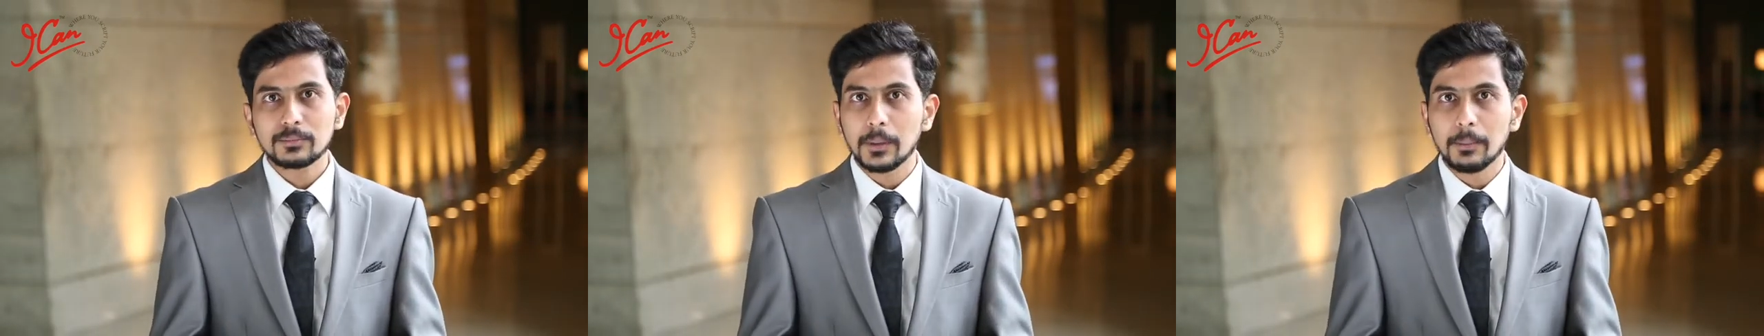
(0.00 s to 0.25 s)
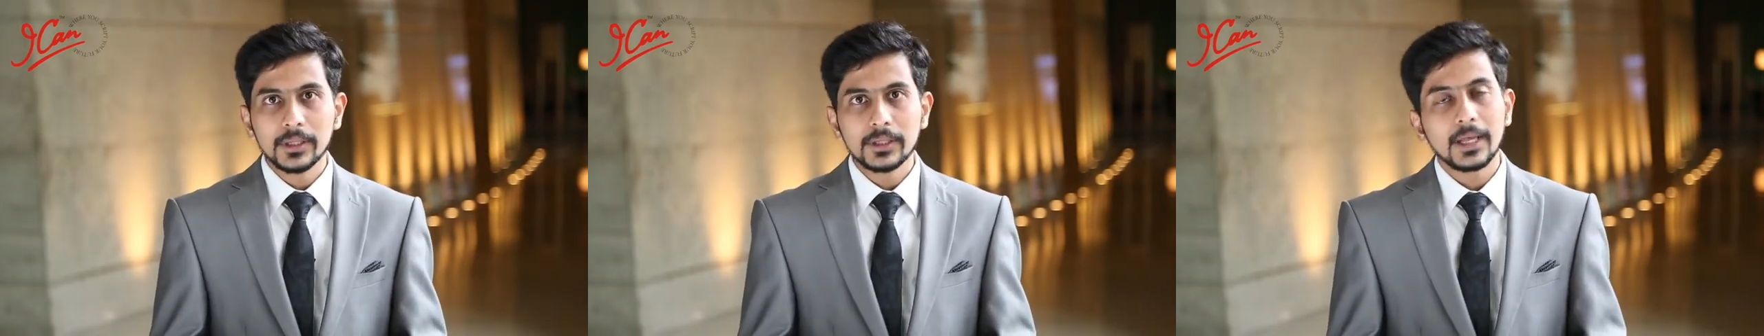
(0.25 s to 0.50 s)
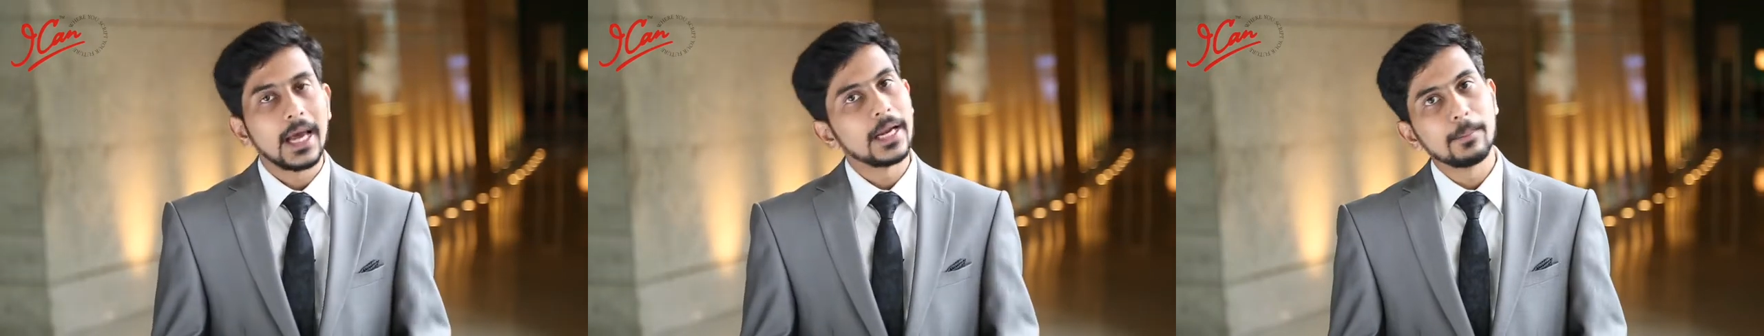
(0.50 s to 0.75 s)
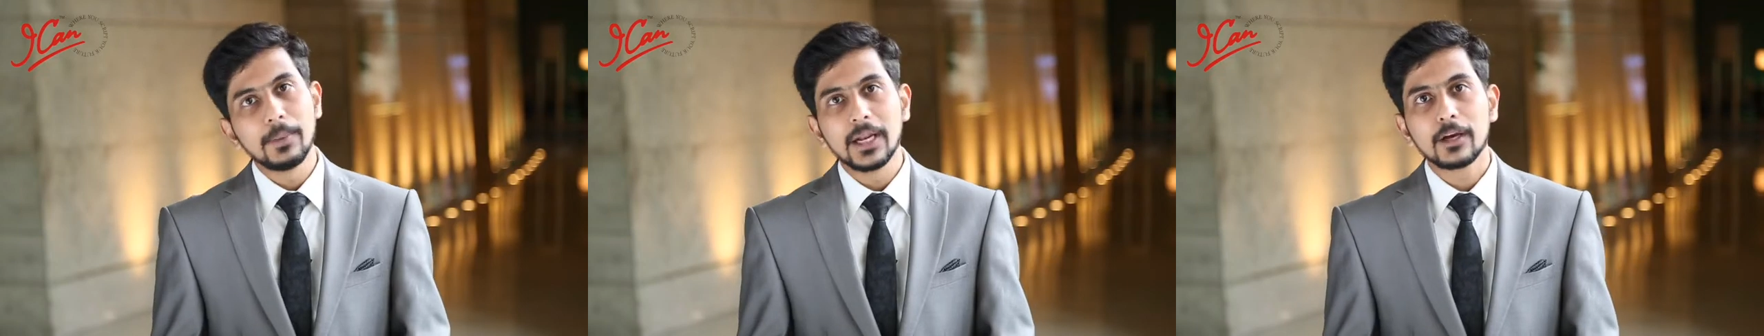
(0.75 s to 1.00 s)
per month
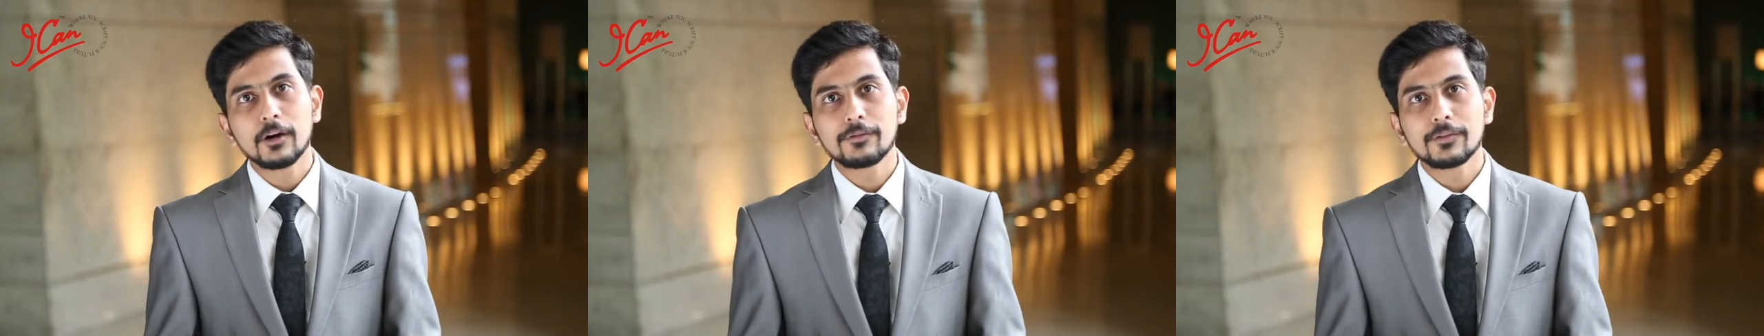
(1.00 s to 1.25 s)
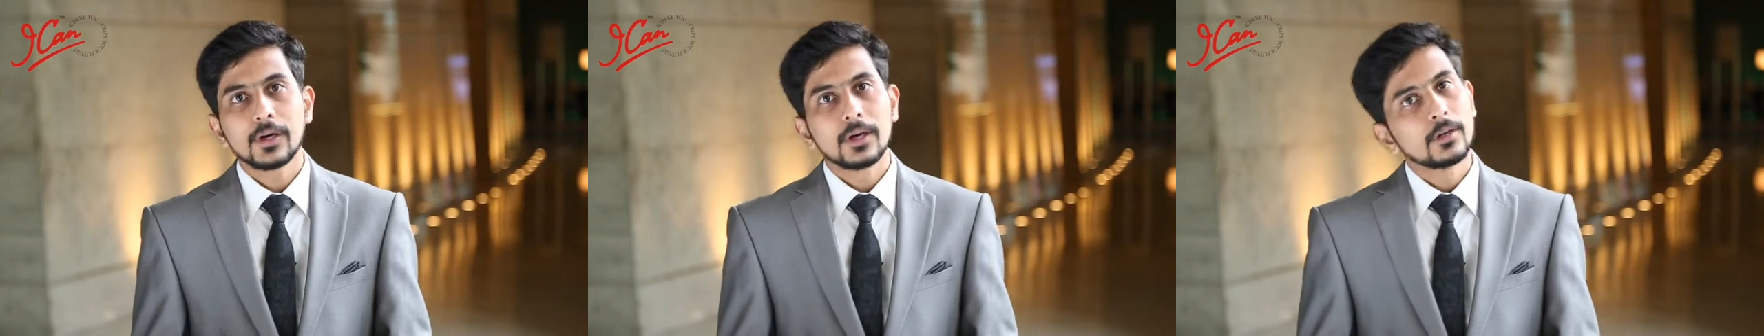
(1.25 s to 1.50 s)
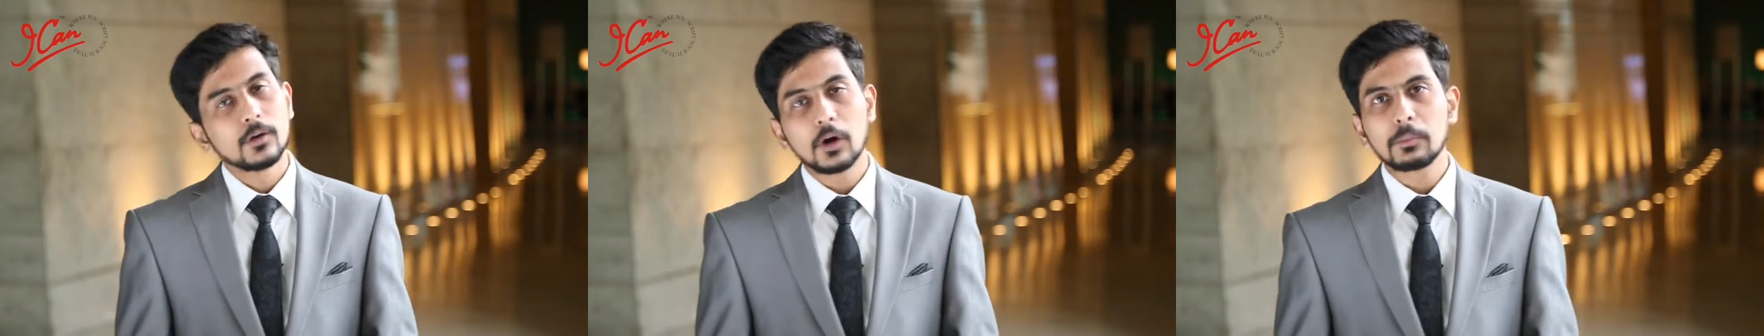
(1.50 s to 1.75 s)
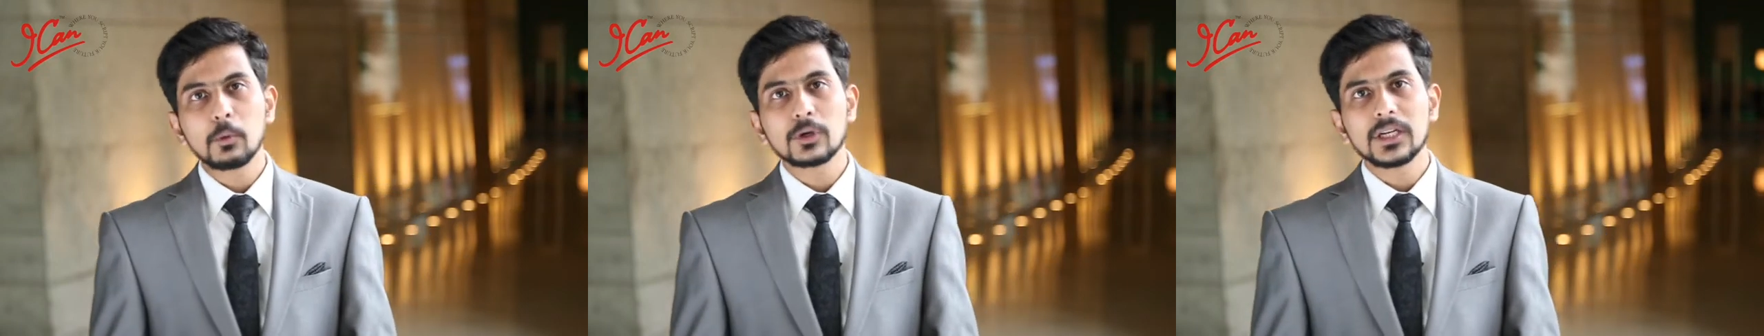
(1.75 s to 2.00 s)
and a billing of
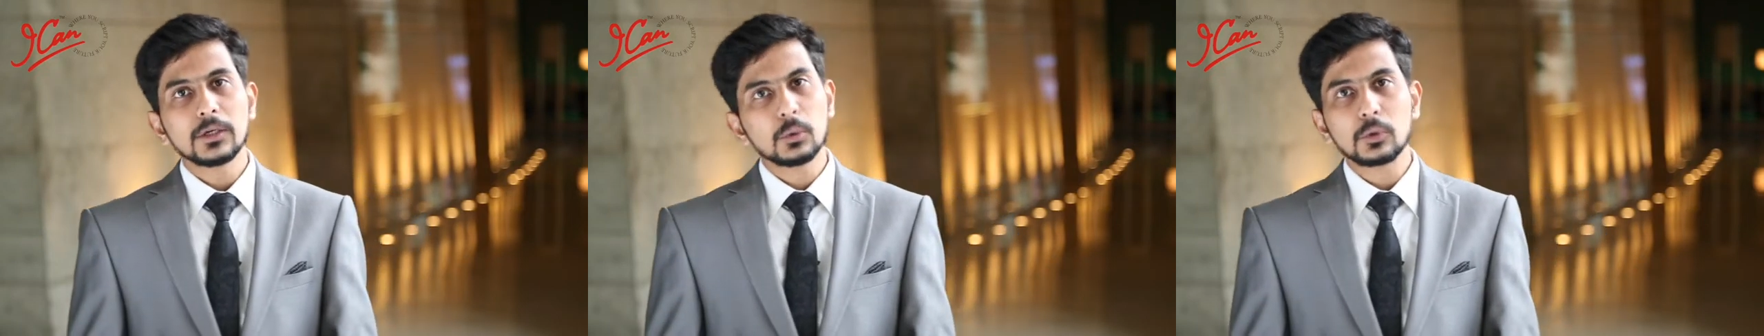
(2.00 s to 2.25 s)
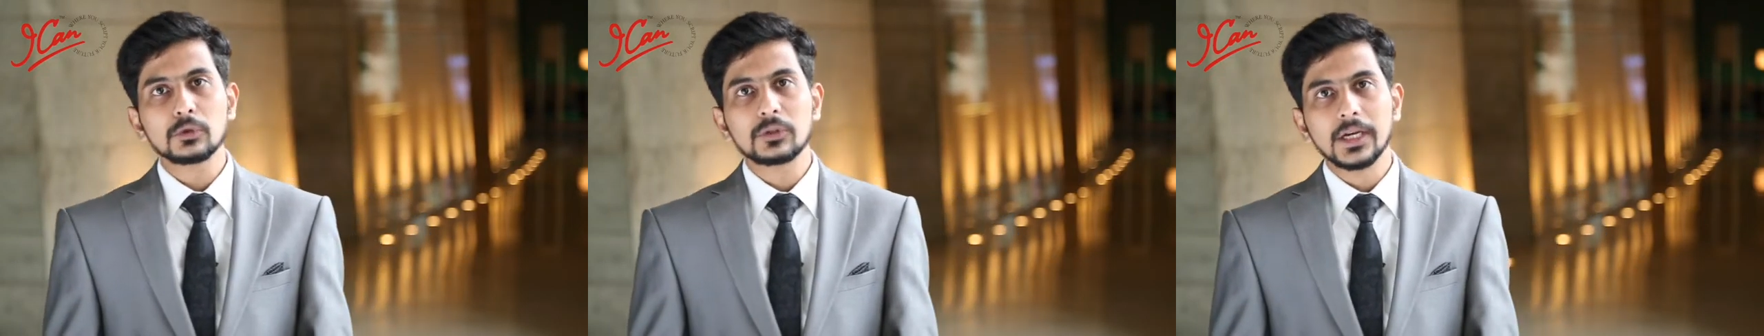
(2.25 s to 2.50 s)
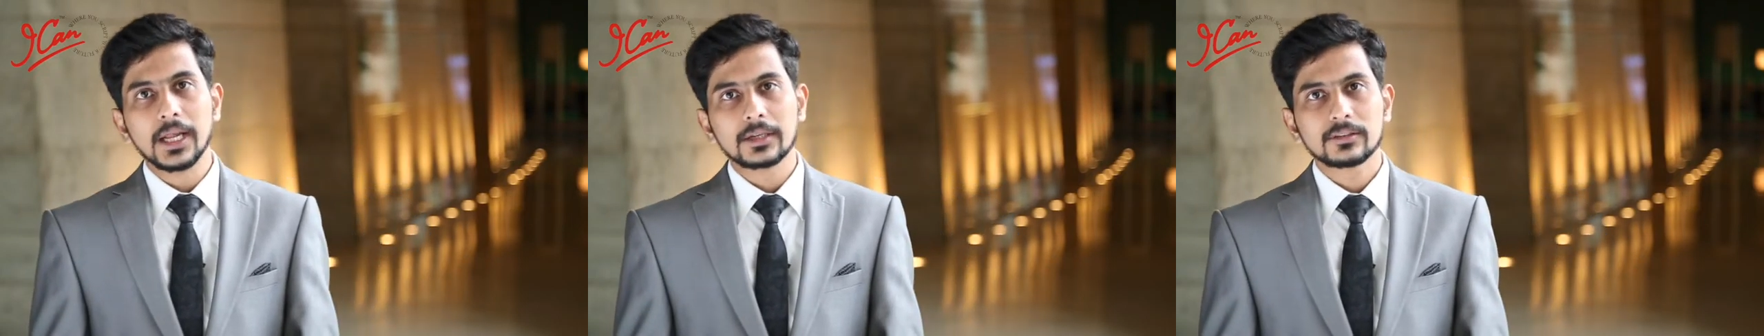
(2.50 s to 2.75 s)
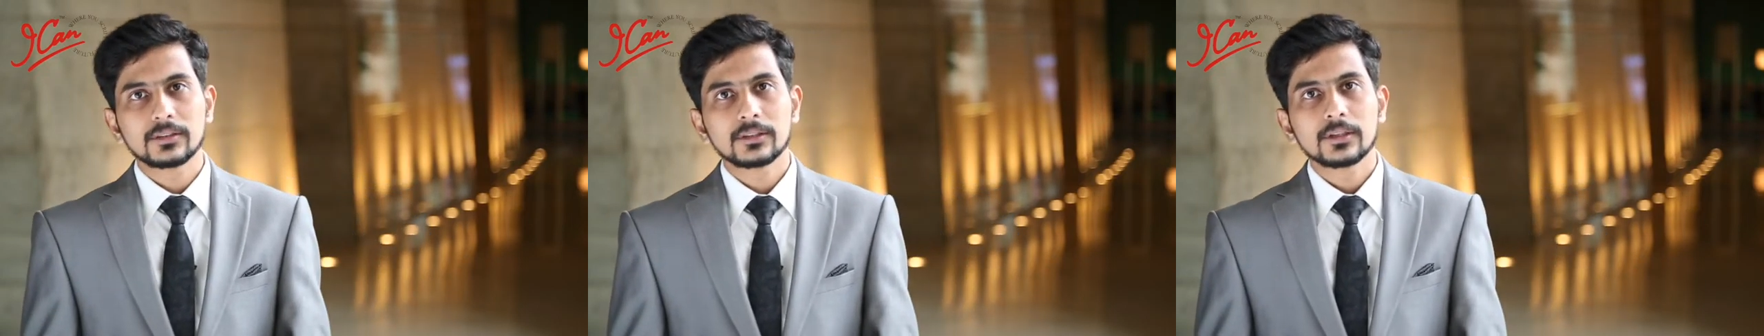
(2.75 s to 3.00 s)
not more than 2 to 3
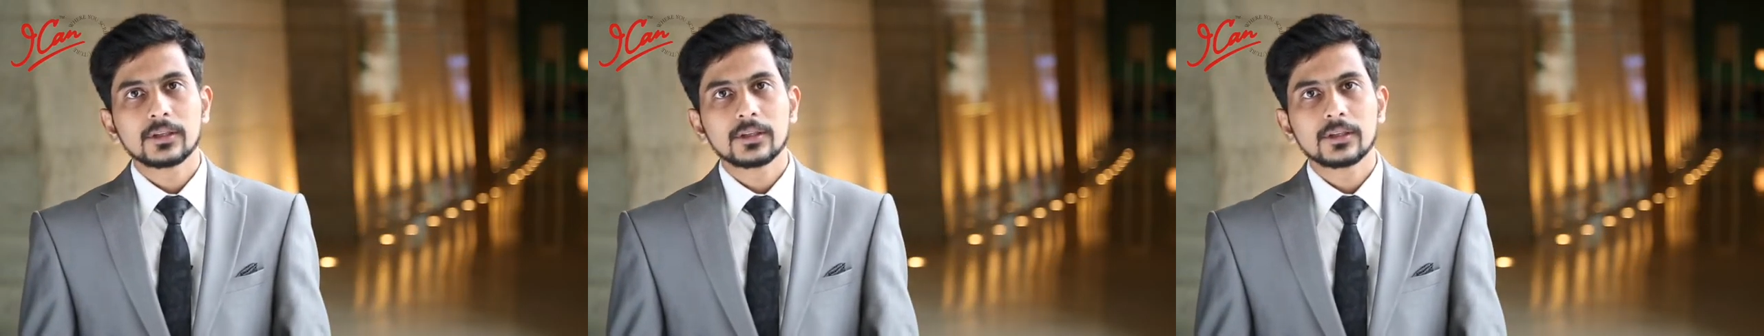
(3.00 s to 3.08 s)
lakhs.